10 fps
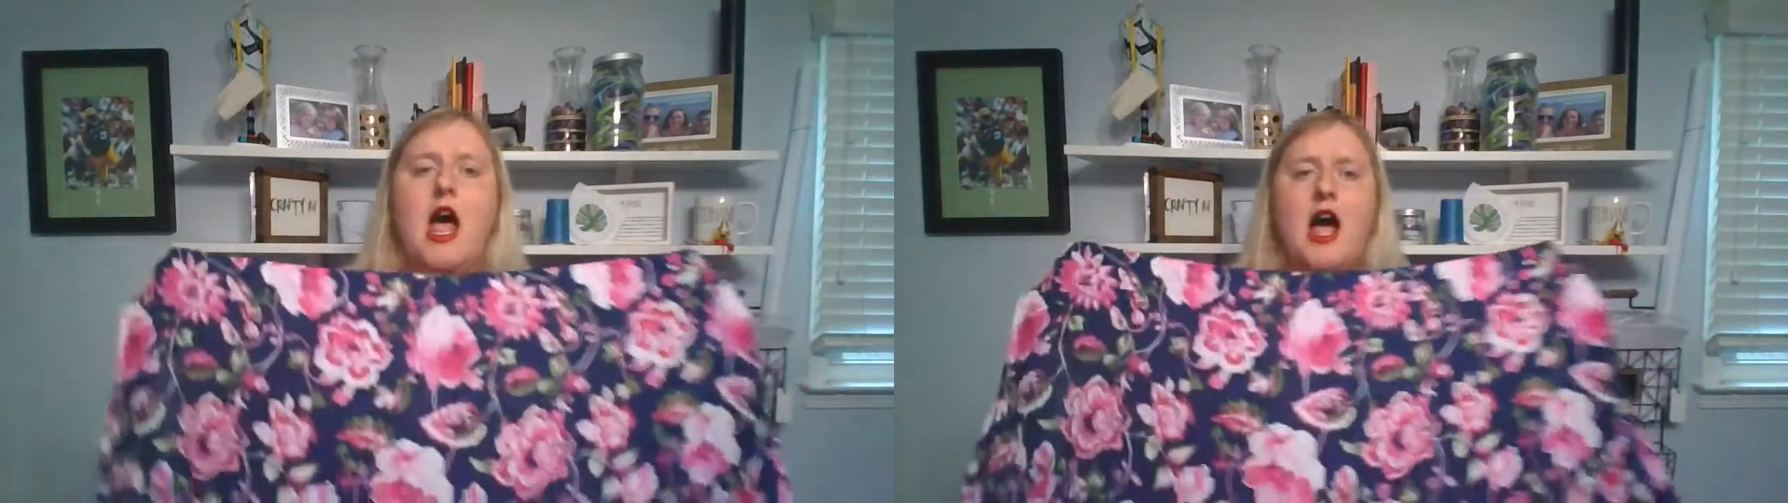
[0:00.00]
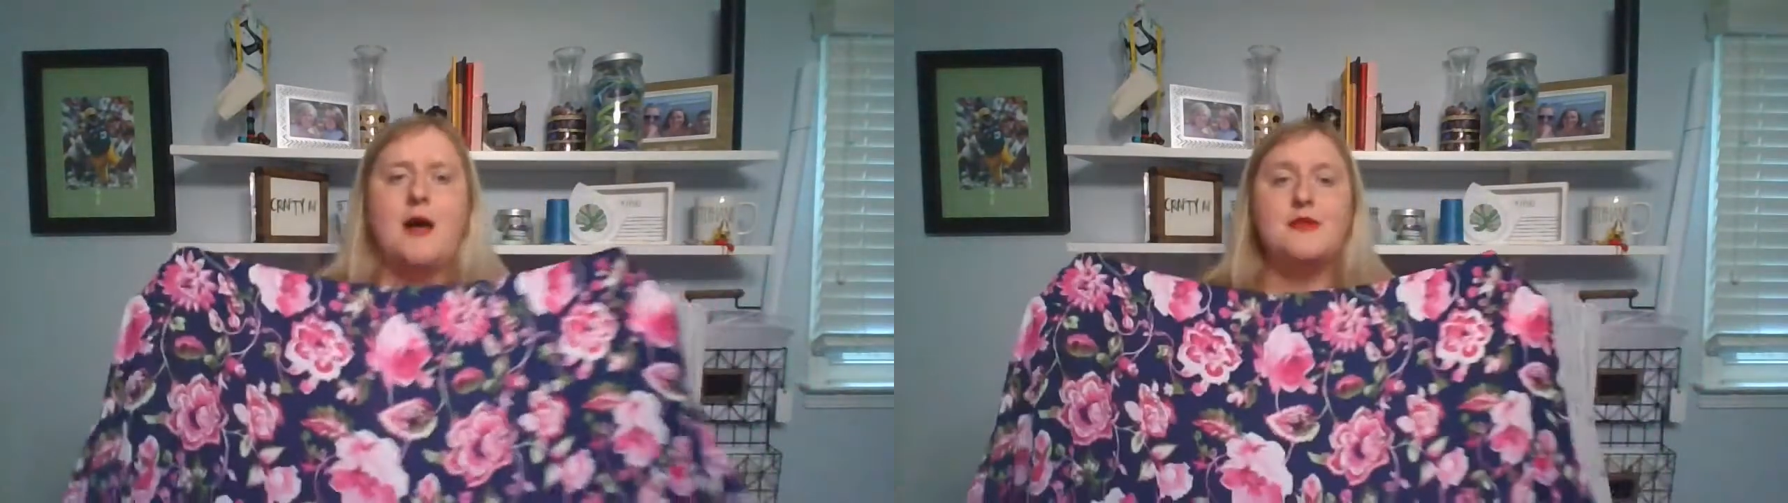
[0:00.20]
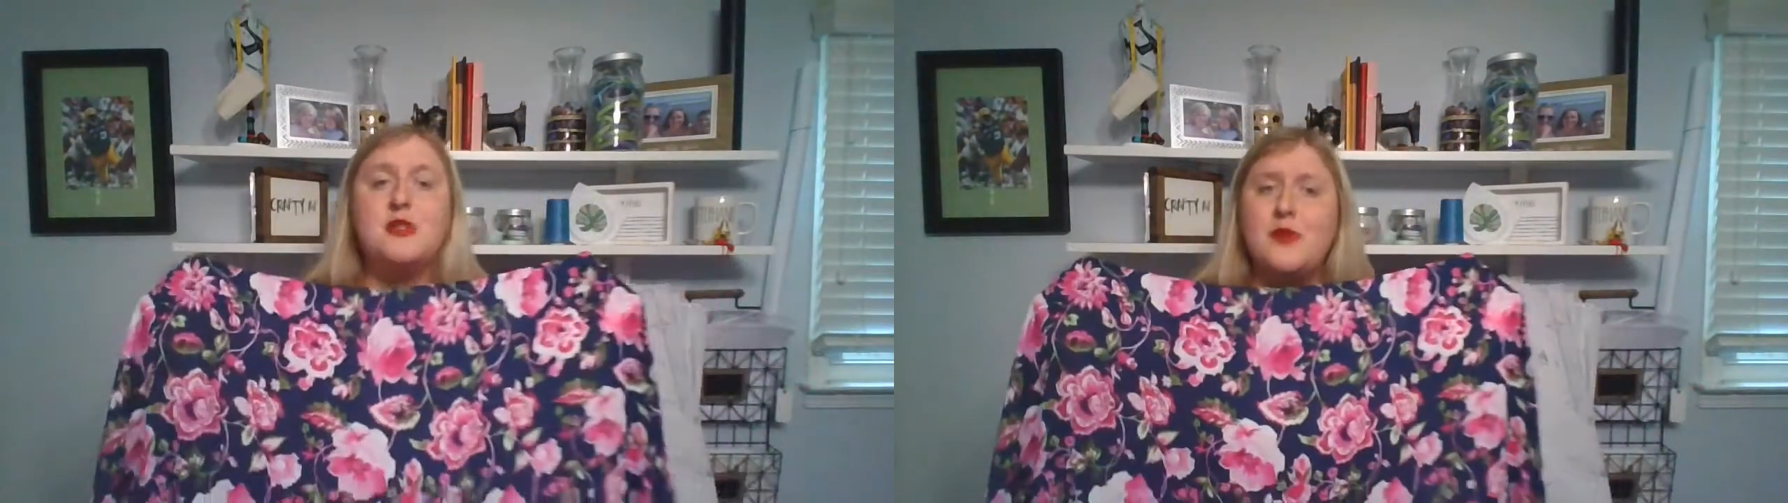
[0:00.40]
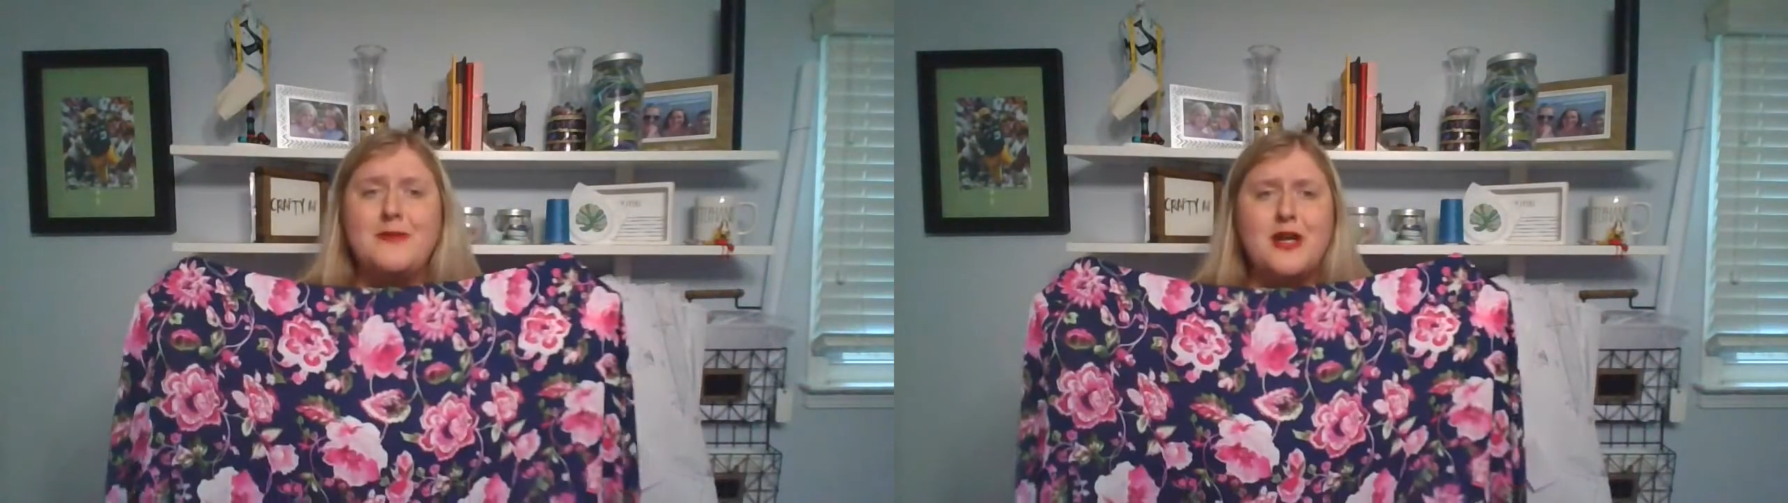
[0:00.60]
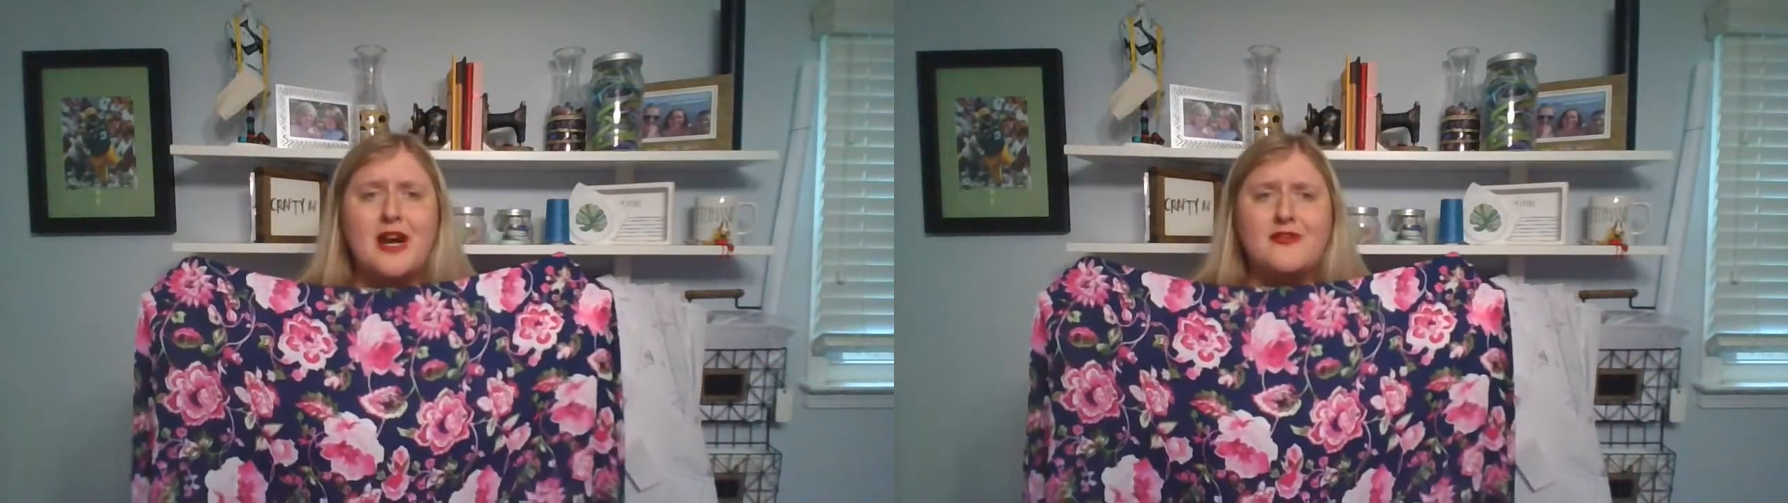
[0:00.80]
um,
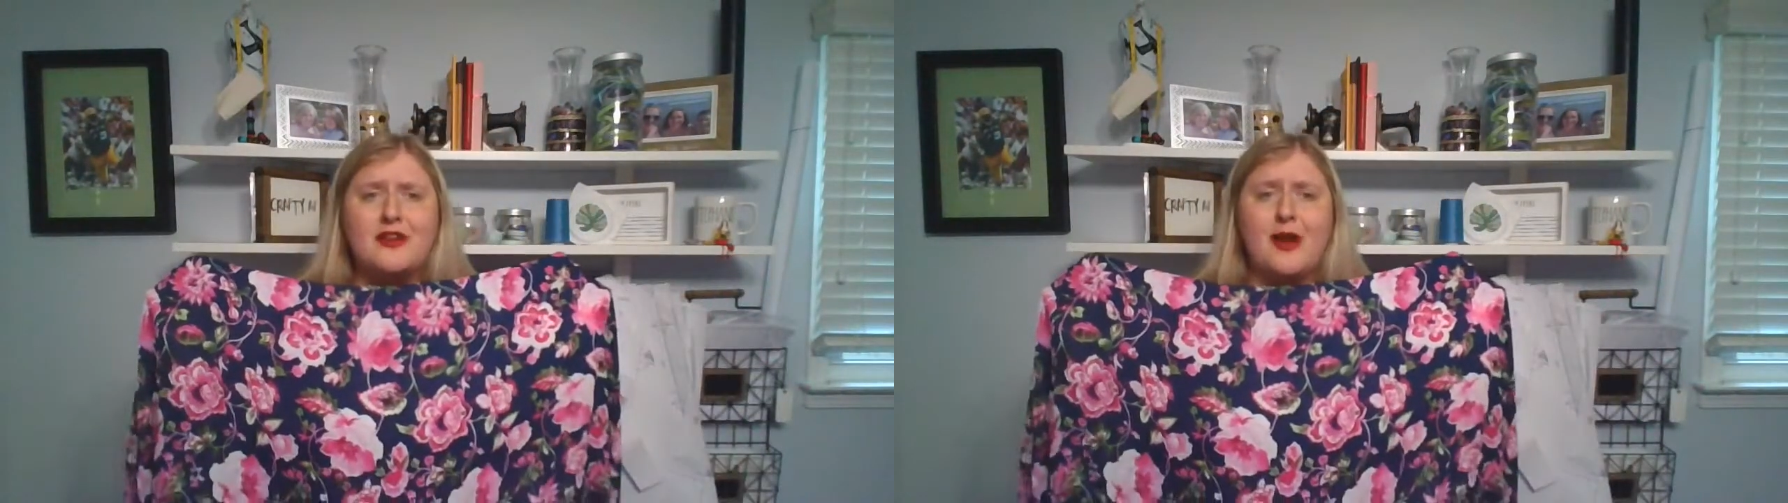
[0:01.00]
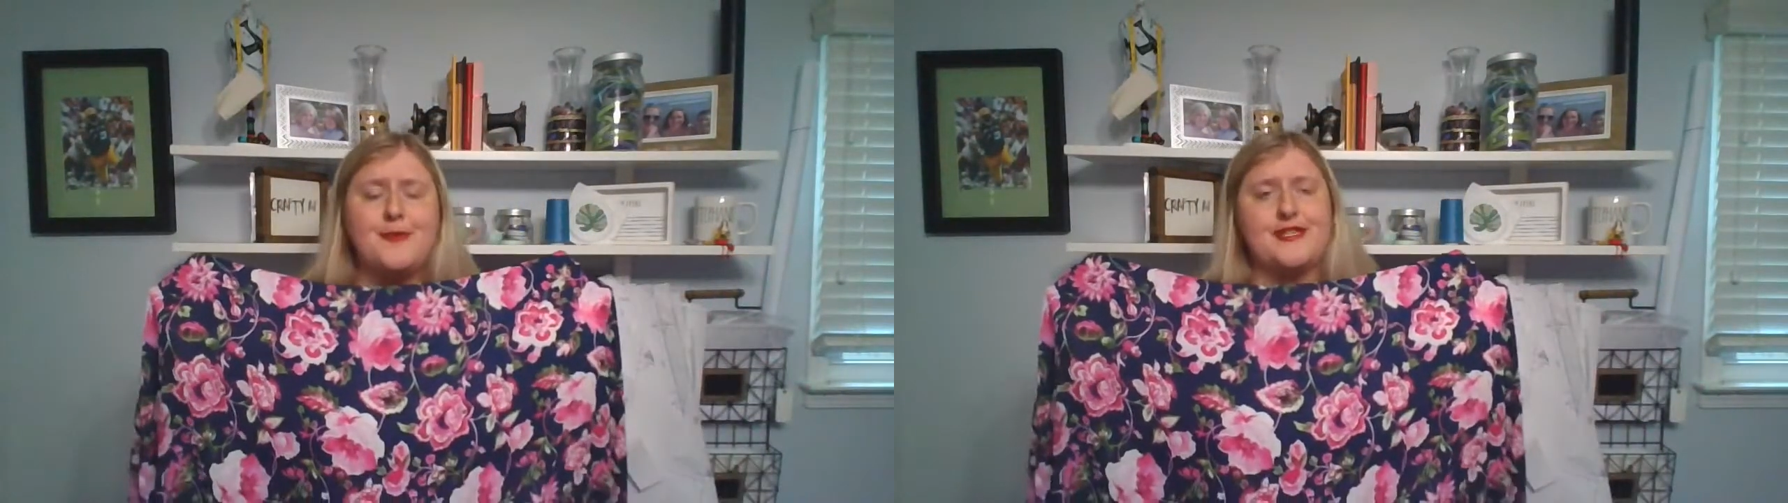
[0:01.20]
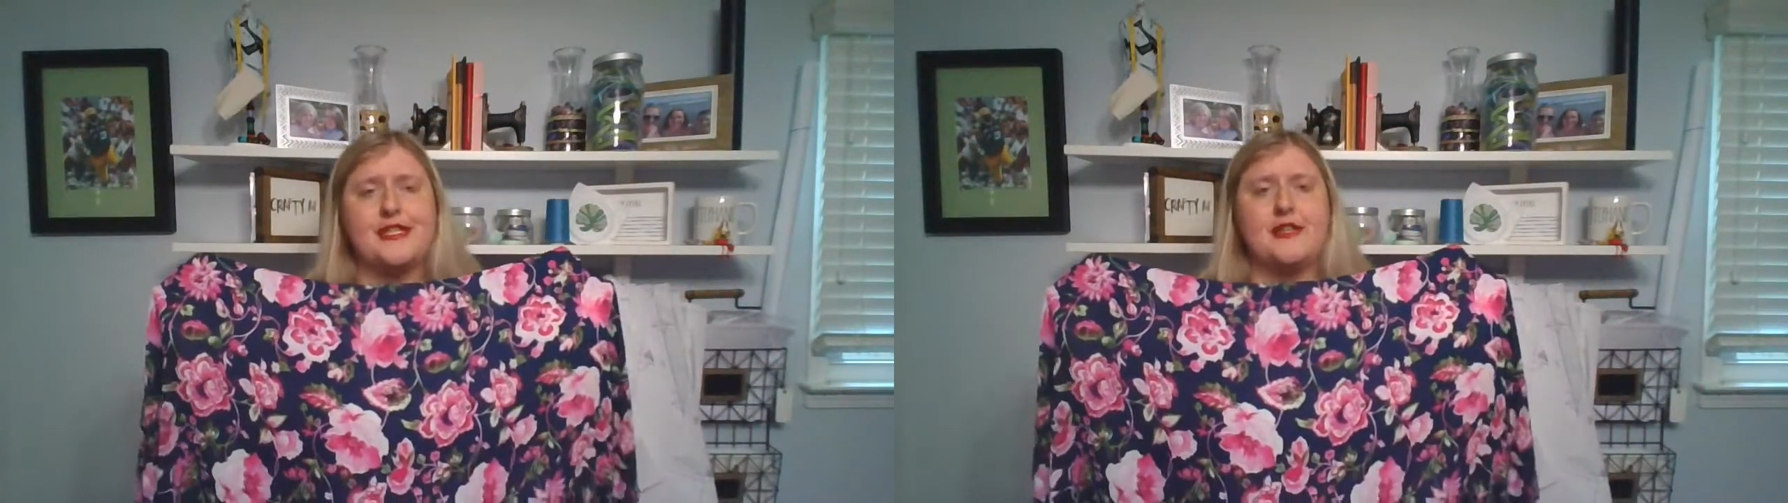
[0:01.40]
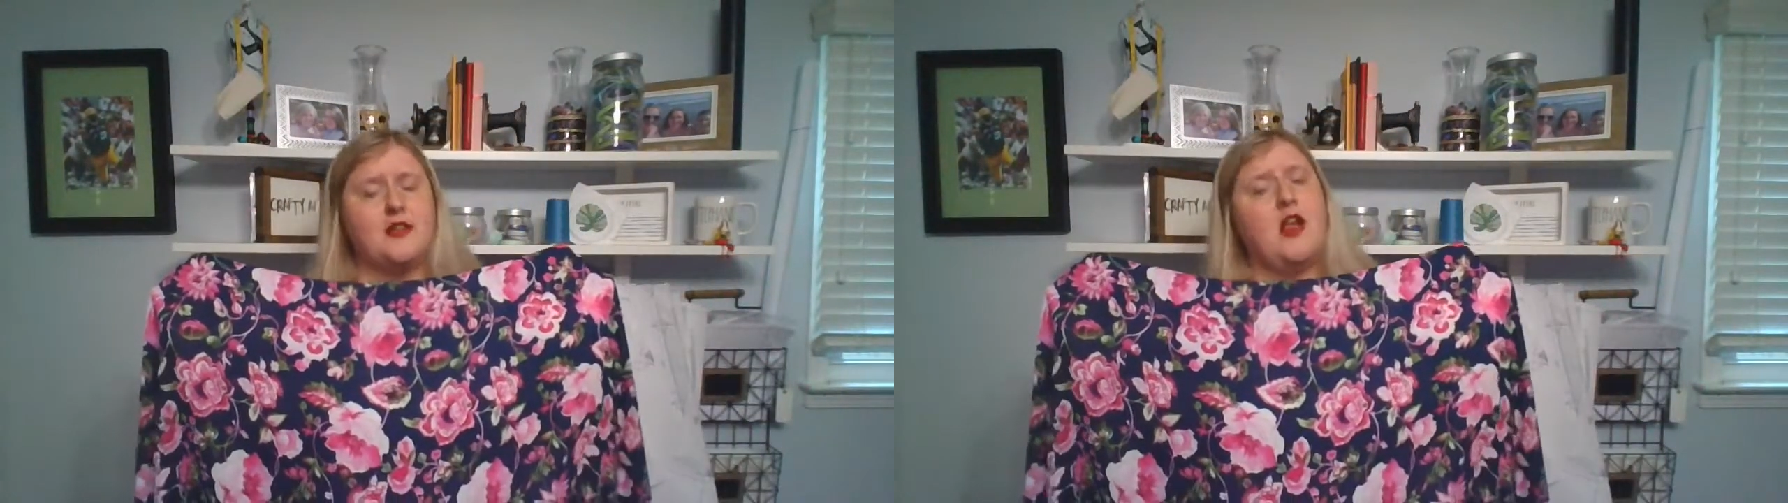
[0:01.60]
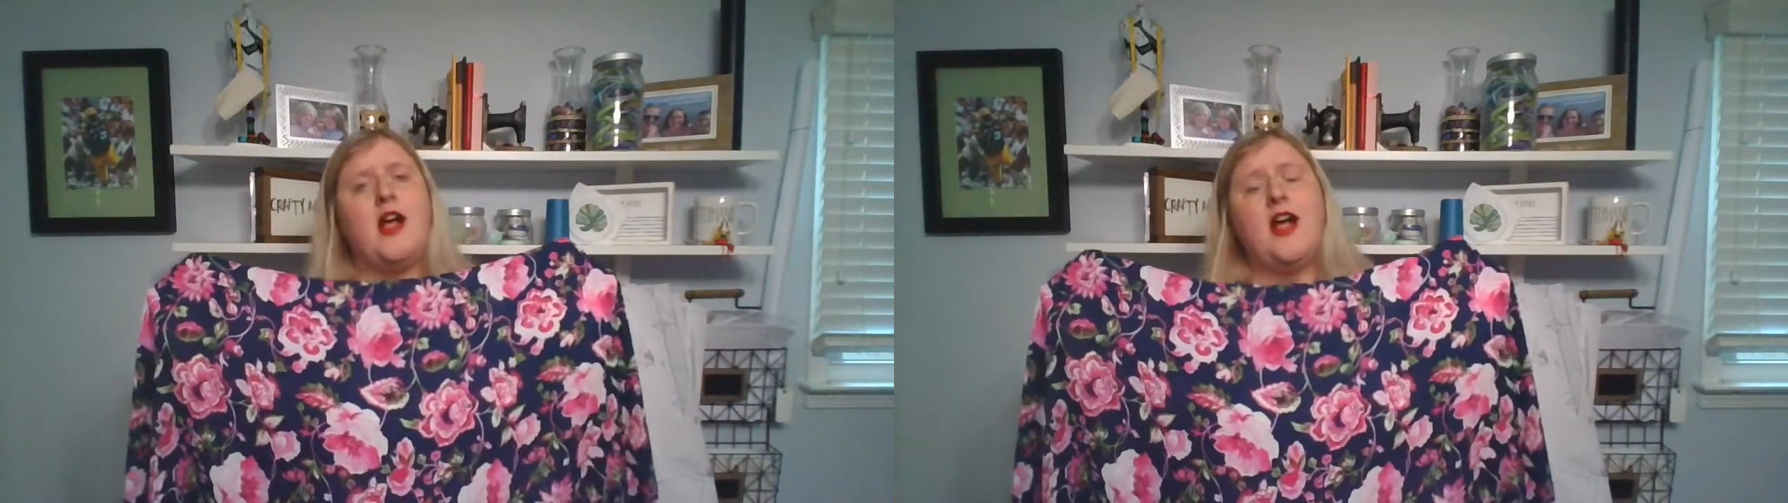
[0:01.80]
swim cover-ups and